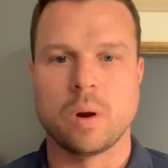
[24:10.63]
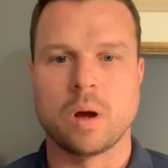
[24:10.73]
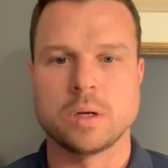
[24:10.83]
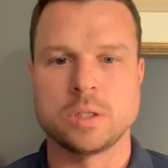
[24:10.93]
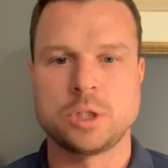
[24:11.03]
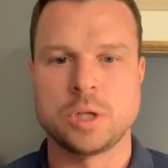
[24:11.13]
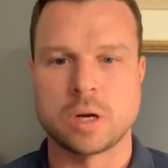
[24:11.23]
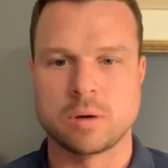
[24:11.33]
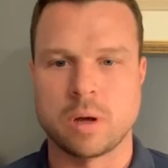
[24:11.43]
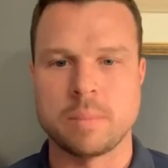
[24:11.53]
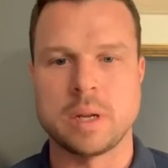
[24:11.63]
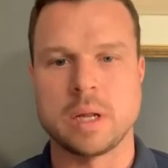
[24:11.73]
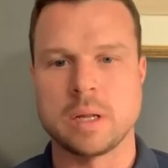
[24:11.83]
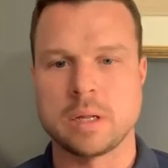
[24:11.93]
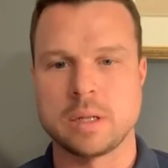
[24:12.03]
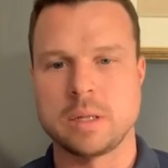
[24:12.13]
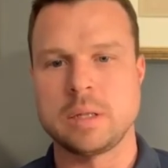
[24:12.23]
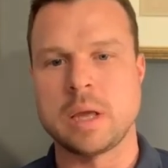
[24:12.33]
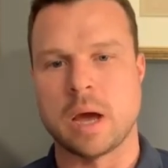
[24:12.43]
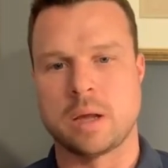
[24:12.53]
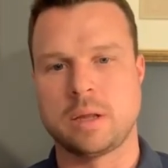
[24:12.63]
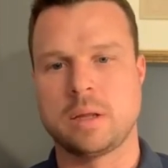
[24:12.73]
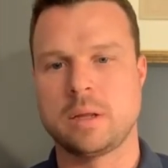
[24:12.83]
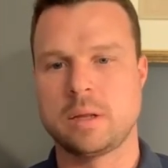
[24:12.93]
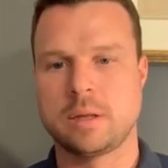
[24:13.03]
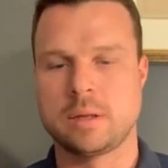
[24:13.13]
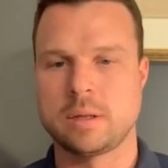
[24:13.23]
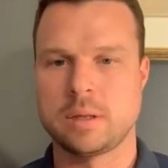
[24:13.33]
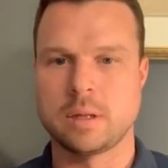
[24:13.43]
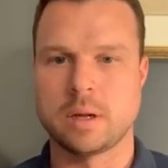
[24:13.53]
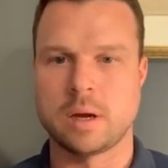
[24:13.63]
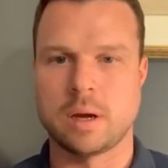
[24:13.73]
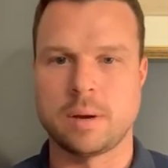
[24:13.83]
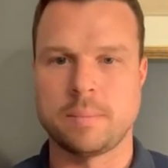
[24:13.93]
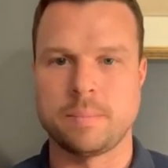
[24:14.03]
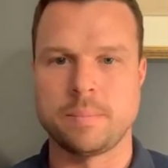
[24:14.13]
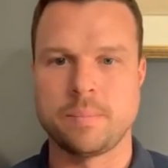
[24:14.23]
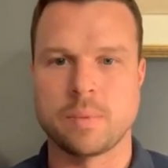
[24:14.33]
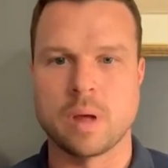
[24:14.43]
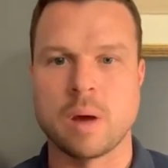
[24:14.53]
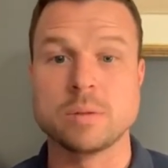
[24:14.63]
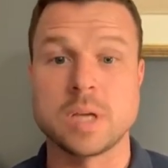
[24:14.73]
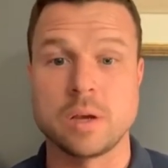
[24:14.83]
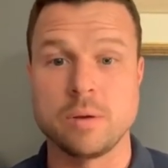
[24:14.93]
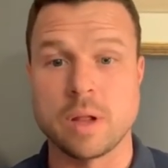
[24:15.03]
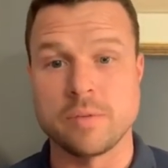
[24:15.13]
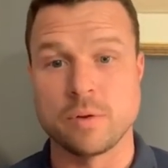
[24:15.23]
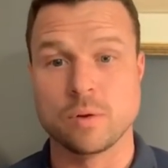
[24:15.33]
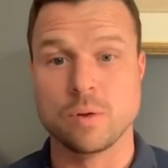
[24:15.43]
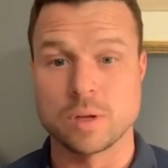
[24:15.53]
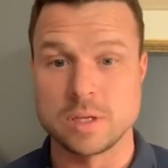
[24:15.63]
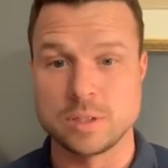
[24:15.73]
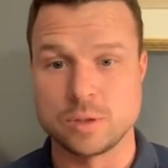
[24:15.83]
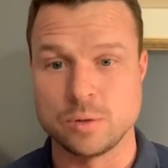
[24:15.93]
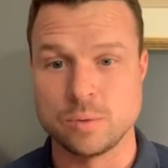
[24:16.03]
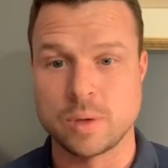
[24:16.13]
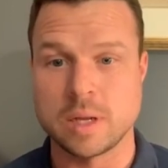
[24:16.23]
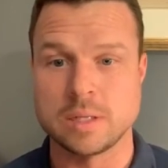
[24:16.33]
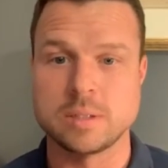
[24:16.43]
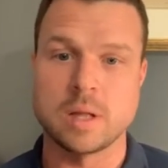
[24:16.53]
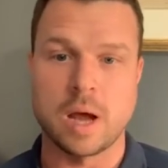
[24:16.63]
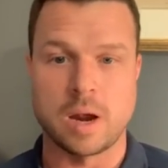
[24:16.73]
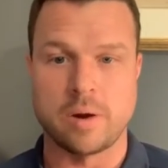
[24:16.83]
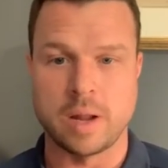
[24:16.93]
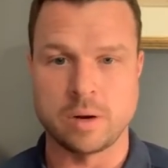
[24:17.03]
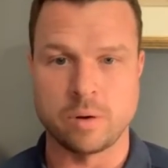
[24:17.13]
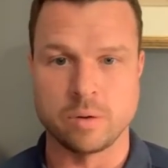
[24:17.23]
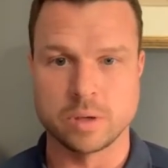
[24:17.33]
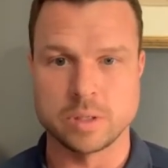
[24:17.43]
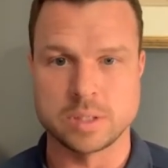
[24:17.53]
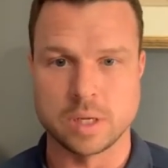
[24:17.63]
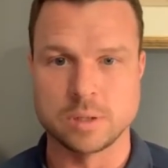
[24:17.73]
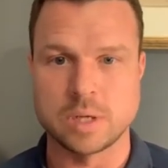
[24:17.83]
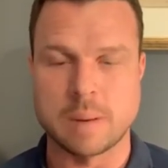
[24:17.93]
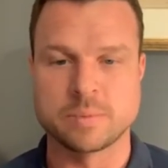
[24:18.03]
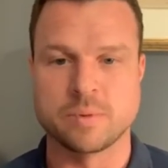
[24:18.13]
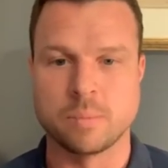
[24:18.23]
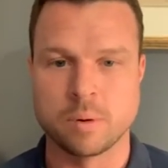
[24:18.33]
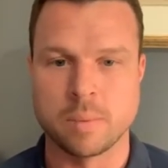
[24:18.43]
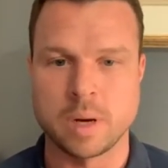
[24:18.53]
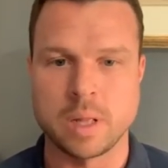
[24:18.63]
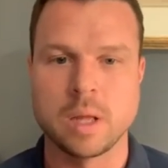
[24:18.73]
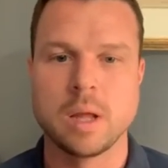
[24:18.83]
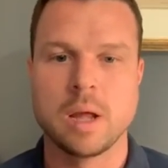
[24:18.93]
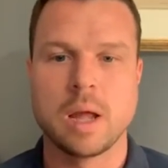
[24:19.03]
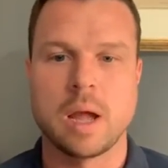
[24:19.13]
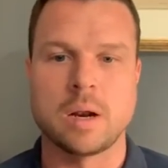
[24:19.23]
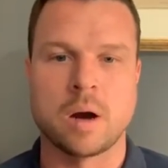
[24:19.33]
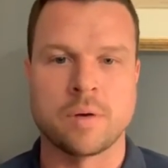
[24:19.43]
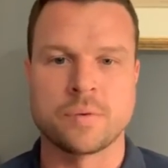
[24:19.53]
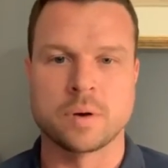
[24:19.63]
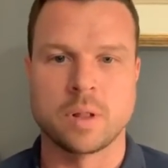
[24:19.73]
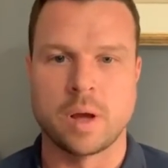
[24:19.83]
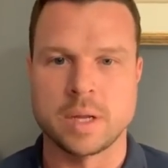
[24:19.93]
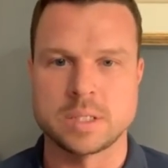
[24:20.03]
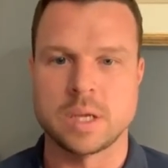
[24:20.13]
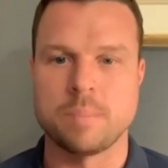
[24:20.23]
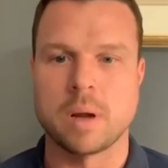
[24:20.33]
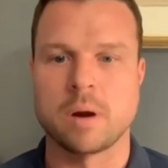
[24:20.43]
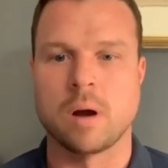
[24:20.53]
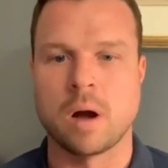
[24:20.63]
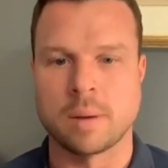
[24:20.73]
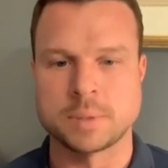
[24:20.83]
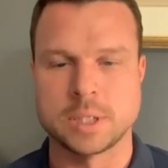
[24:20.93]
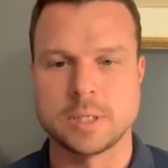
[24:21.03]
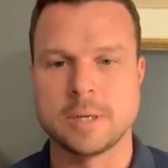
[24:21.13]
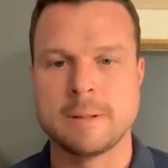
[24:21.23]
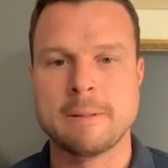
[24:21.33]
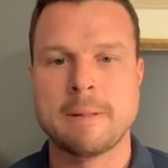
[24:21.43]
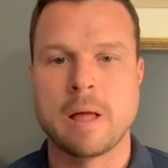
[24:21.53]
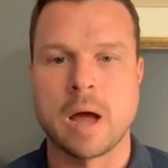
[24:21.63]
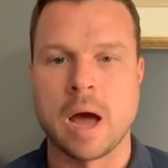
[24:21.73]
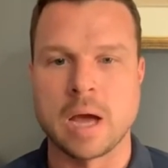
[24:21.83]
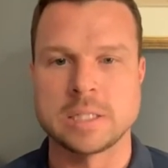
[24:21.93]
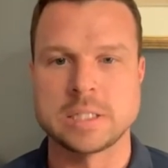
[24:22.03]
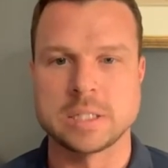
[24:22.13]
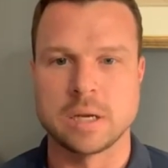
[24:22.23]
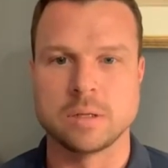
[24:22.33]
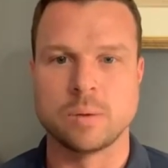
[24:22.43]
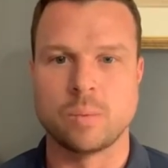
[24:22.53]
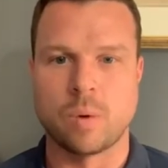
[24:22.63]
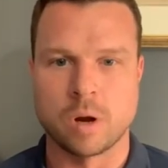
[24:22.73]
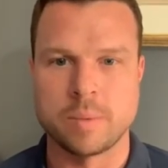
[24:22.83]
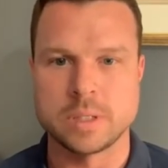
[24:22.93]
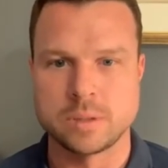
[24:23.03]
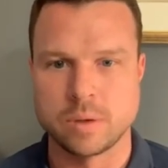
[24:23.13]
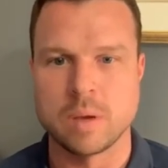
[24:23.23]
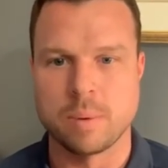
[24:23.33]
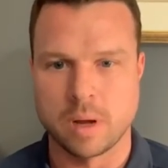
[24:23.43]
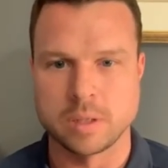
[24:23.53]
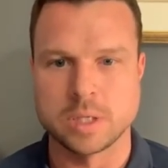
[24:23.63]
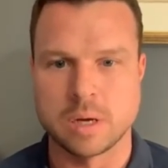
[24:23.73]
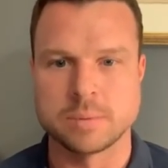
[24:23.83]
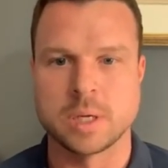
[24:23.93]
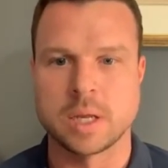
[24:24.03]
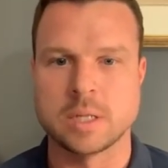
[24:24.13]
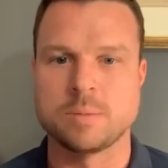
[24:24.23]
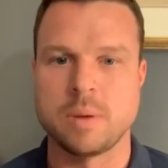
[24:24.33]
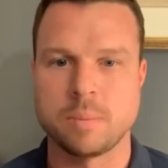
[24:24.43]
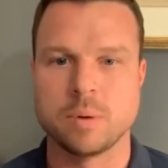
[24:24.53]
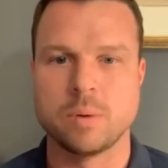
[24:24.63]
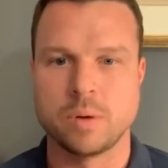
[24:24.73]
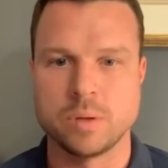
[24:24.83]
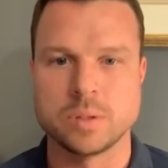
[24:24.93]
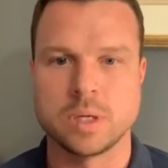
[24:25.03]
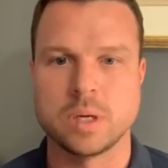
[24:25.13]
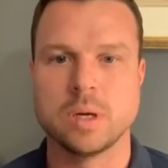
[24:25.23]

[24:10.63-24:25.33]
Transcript: gener- I mean, yeah, um, I will tell you that if you're looking to get into the higher end or you're looking to sell jobs for more money and offer clients a better option, I sell water based 2K poly jobs against people who are using